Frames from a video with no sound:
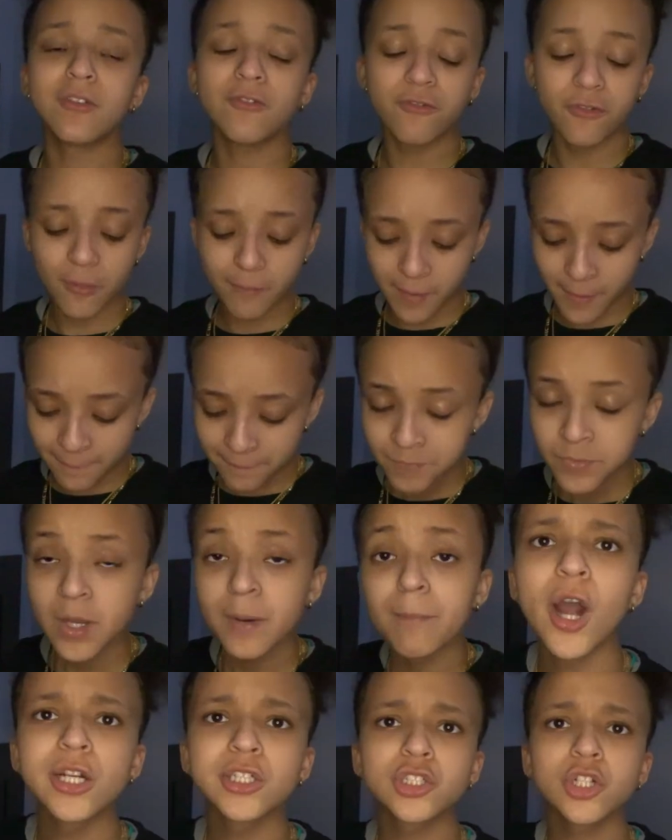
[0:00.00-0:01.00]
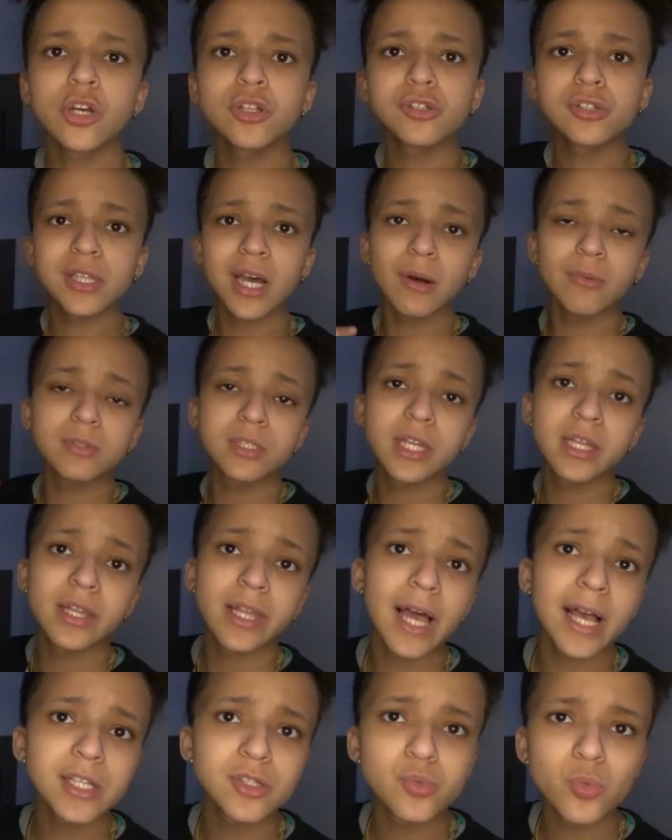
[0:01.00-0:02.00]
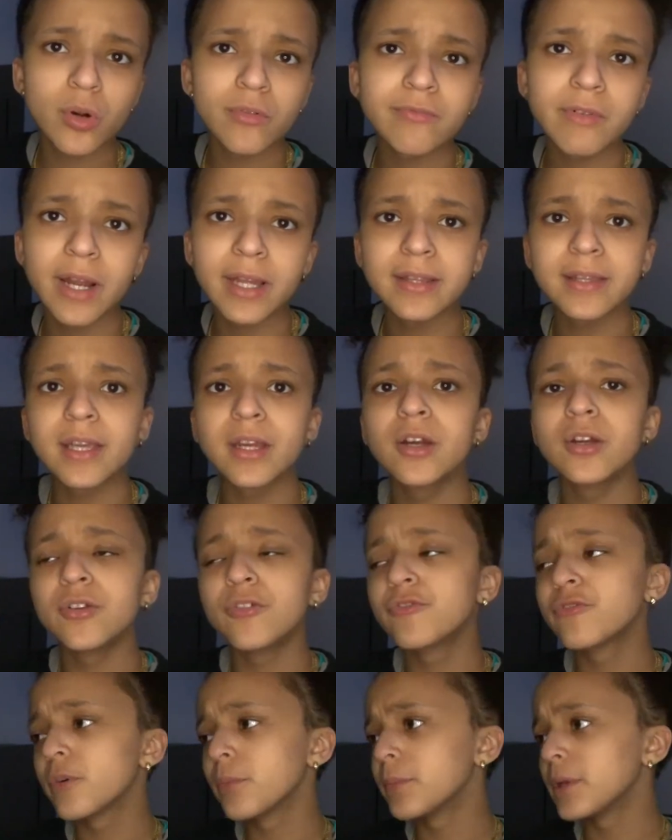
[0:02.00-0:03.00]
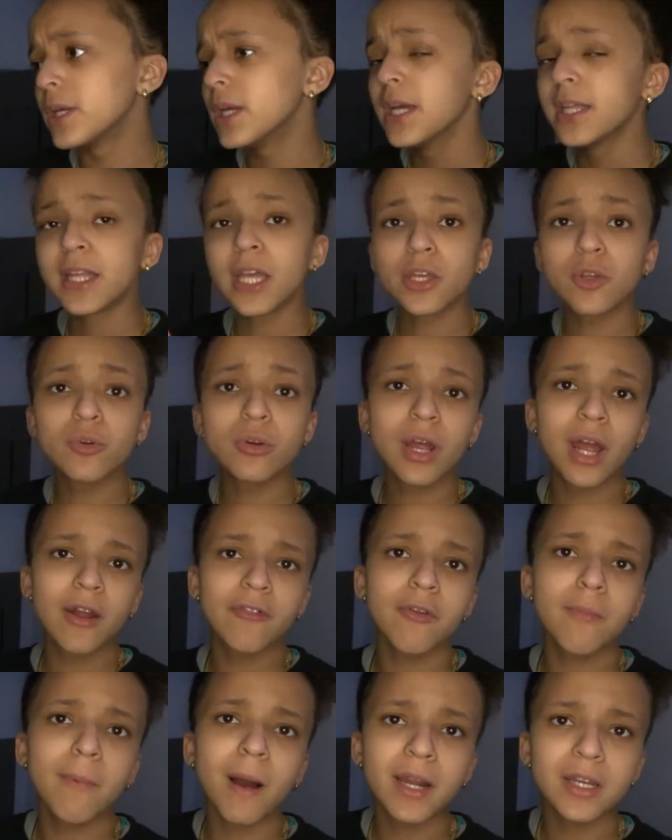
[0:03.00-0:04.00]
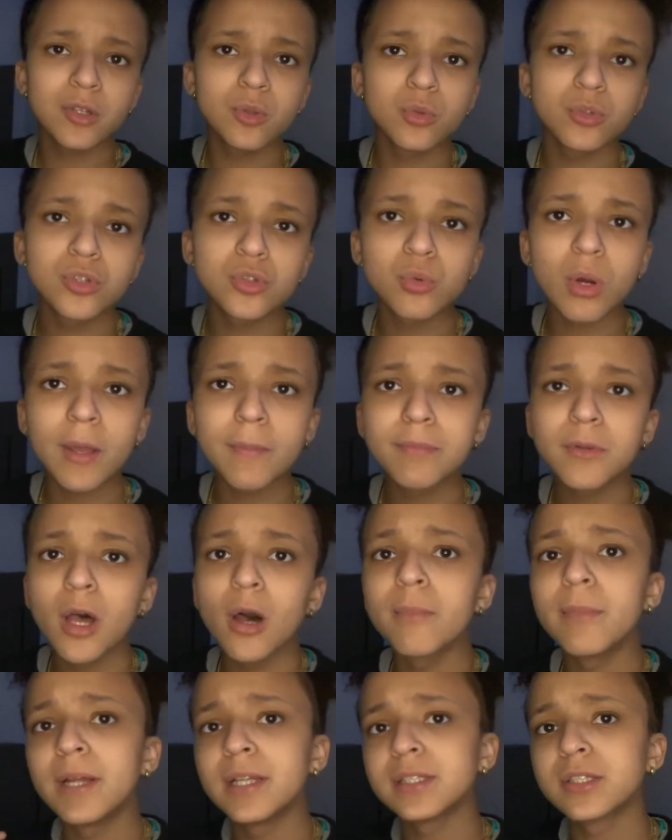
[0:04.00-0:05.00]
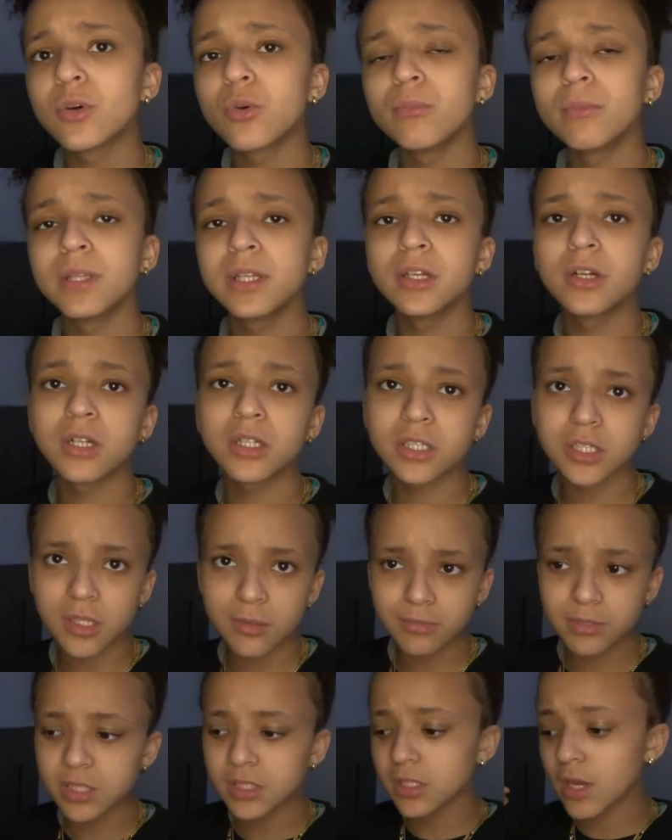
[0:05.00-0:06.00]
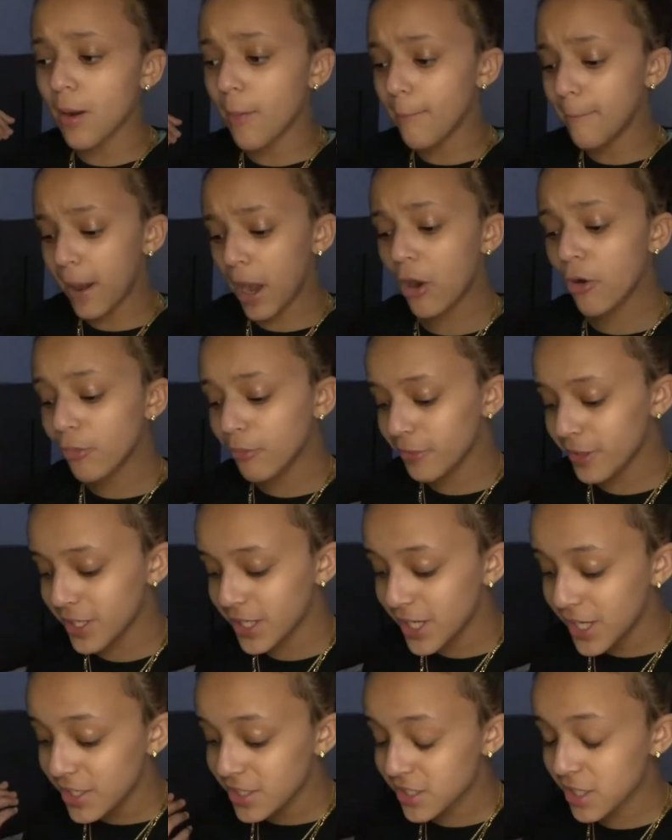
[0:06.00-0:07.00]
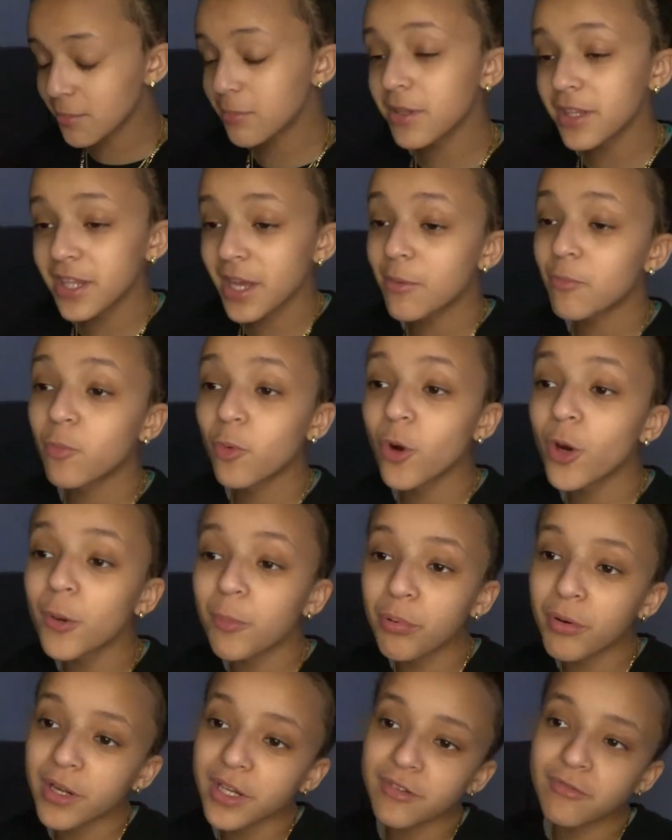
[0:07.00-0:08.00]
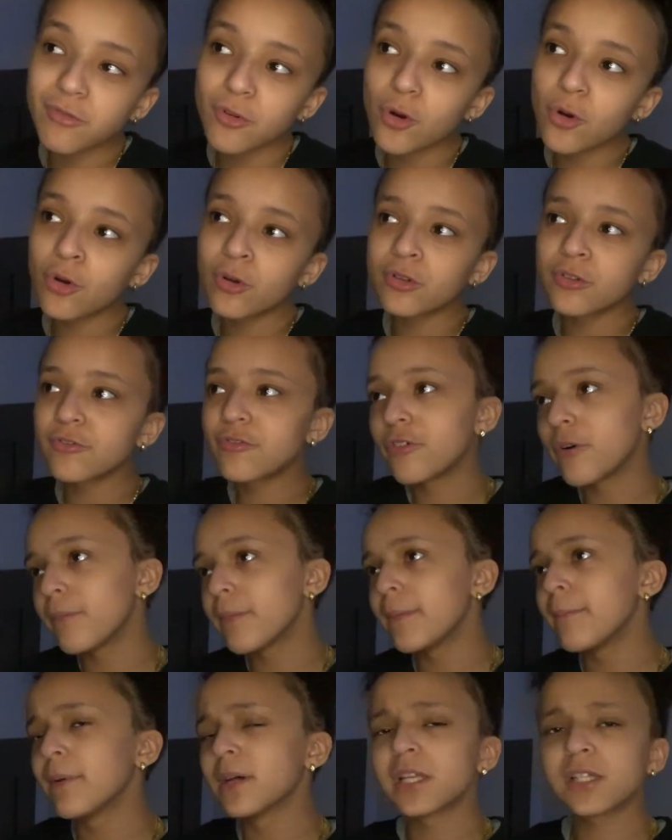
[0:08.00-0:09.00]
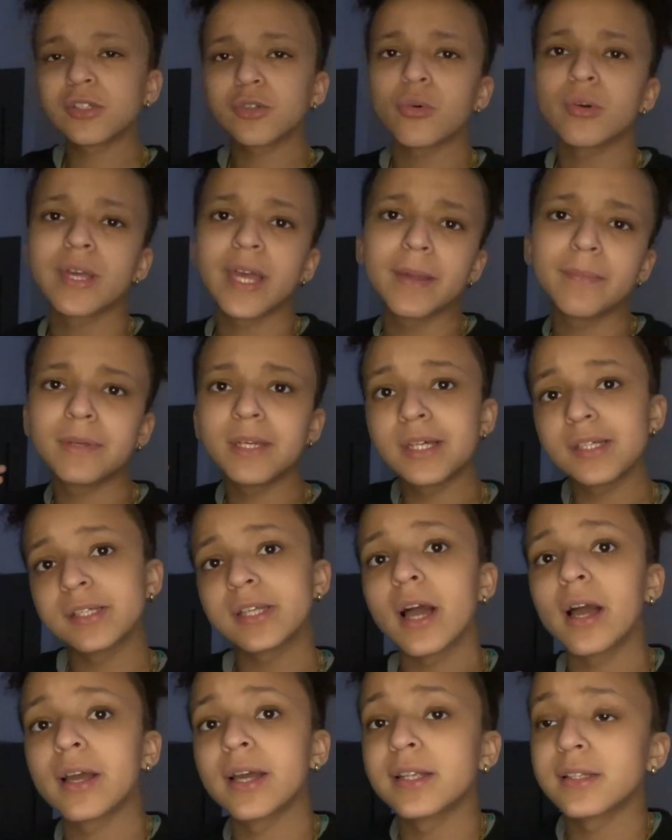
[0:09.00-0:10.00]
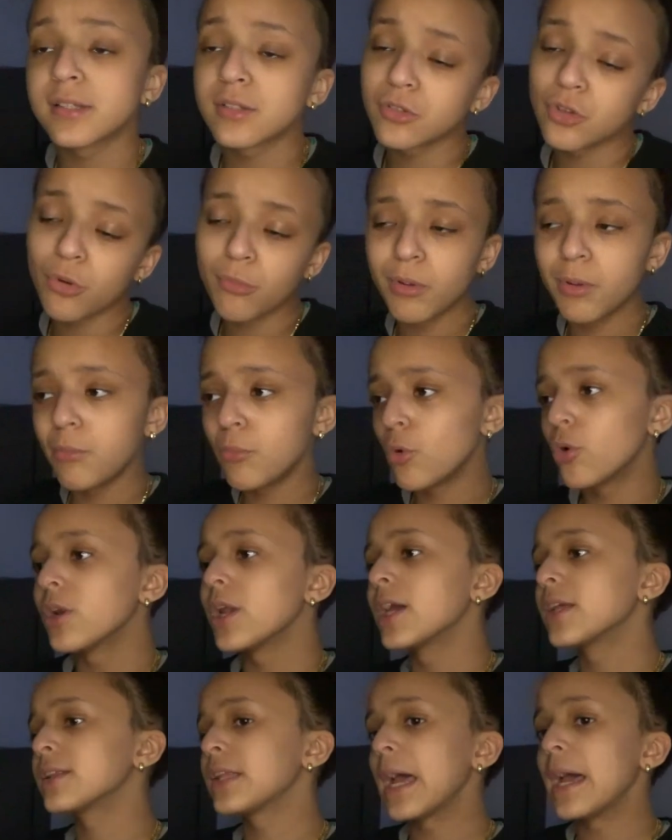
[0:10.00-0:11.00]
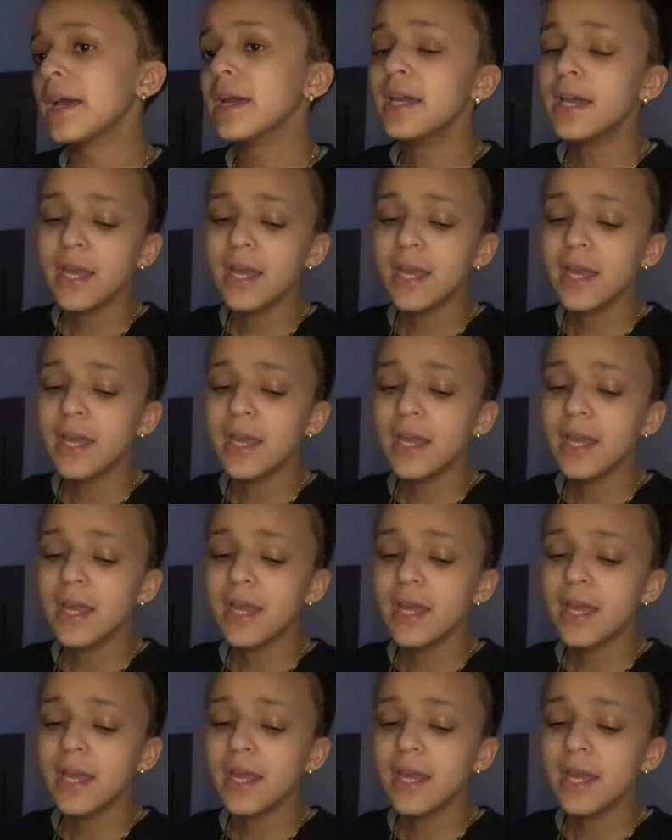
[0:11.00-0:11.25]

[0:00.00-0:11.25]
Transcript: You feel me? Alright, y'all. So that was the last one right there. You feel me? Thank you to everybody who swiped up and told me their assumptions about me. Some of them were pretty wrong. You feel me? But it's okay because y'all get to know me more like that.